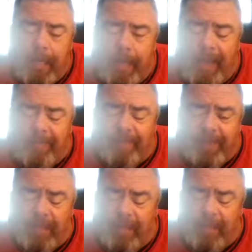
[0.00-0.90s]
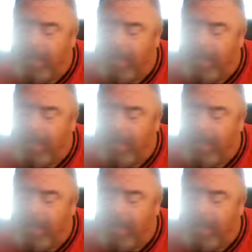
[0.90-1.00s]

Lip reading: Have to tell you,